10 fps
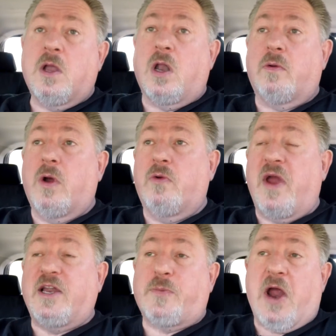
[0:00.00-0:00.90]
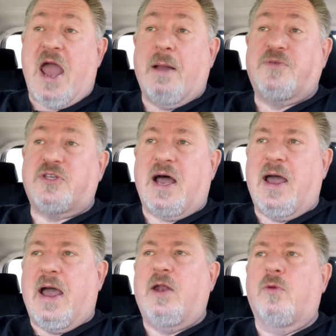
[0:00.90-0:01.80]
Call it road rage, perhaps.
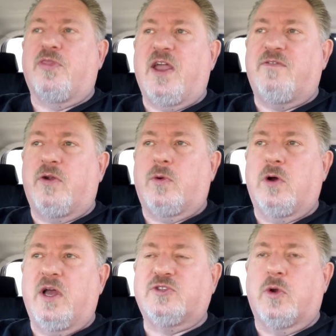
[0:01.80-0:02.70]
I, I don't think of it